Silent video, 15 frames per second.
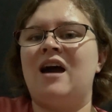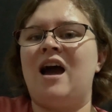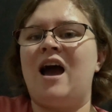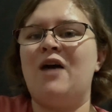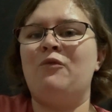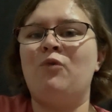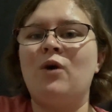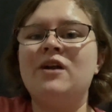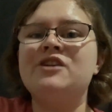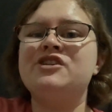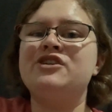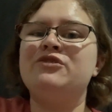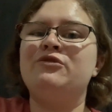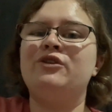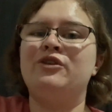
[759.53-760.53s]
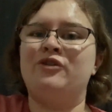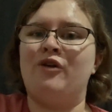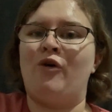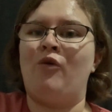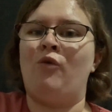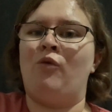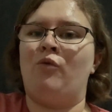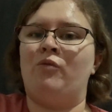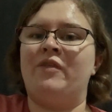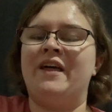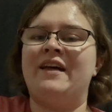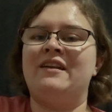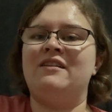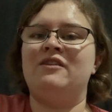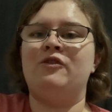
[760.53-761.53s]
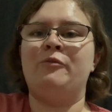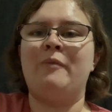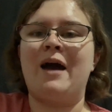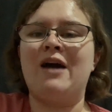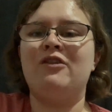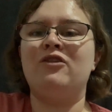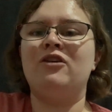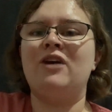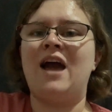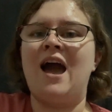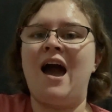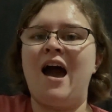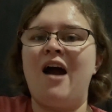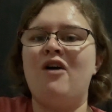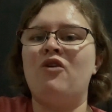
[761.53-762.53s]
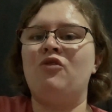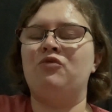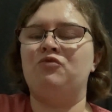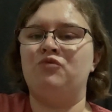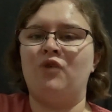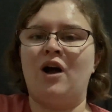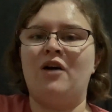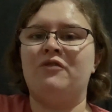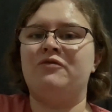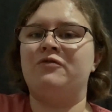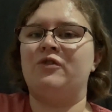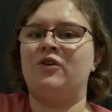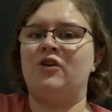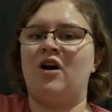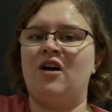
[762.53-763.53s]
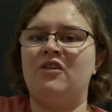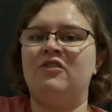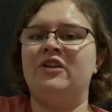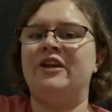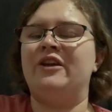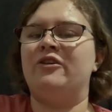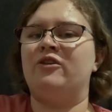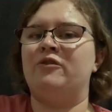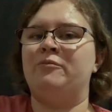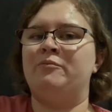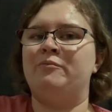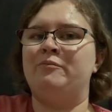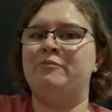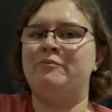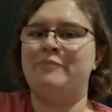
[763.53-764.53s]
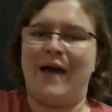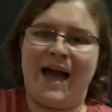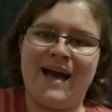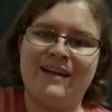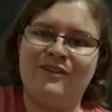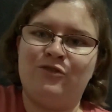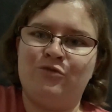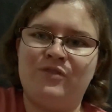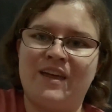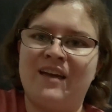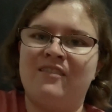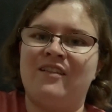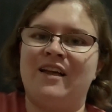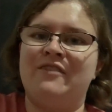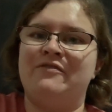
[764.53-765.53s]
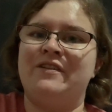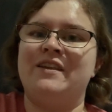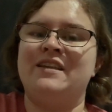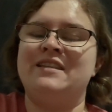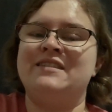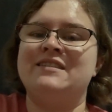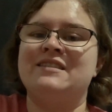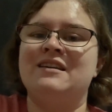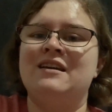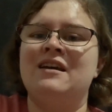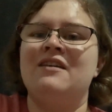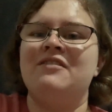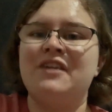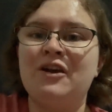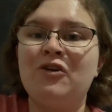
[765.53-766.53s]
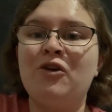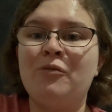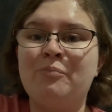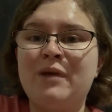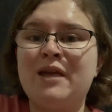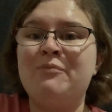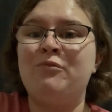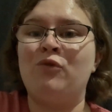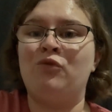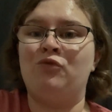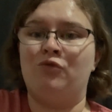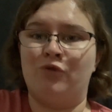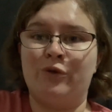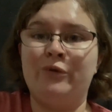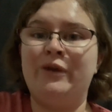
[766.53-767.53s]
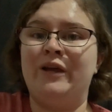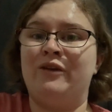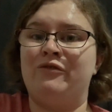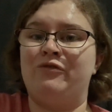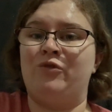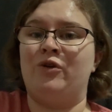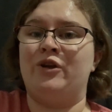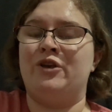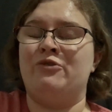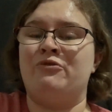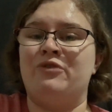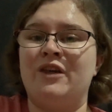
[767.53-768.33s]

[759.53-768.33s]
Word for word: I want you to know that no matter how rough or ugly or bad you think life is, there are people rooting for you.